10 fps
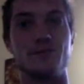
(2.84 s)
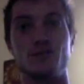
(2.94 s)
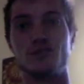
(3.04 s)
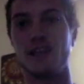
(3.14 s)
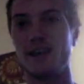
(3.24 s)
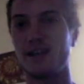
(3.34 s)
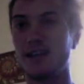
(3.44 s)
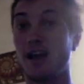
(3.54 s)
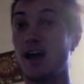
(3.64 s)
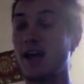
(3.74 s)

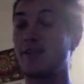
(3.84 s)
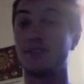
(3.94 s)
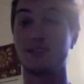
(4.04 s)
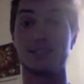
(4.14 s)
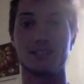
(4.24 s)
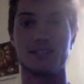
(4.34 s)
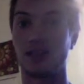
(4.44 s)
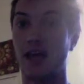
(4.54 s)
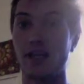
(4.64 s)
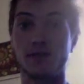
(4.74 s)
210, and this is the
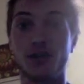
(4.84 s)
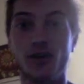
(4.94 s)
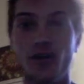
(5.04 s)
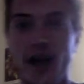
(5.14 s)
last video I